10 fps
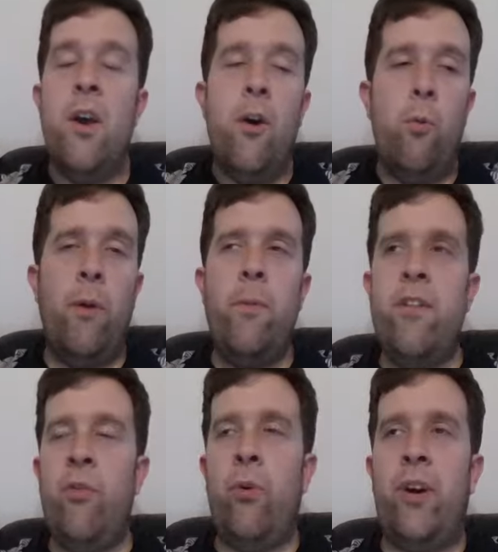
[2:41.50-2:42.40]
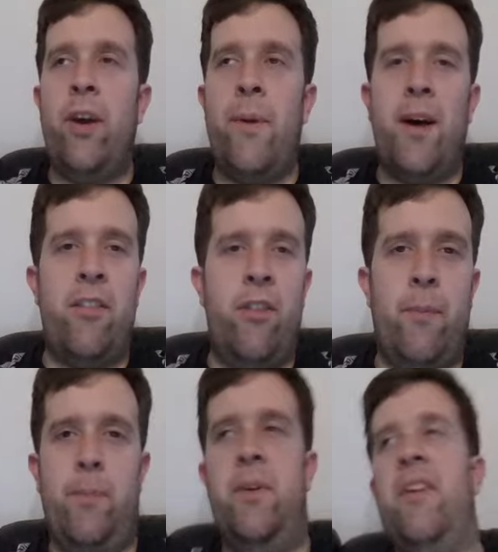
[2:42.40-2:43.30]
when we talk about
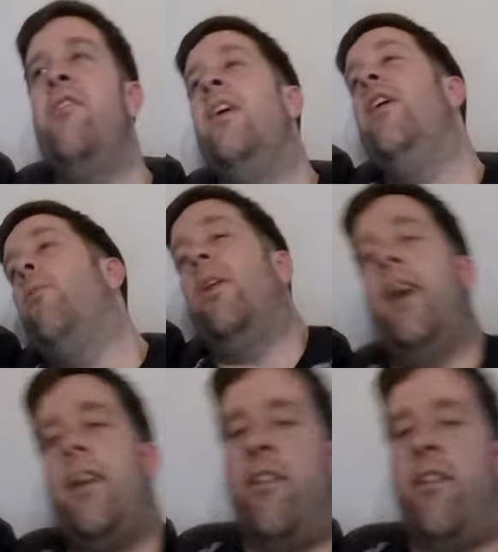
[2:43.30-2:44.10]
thermometers, we like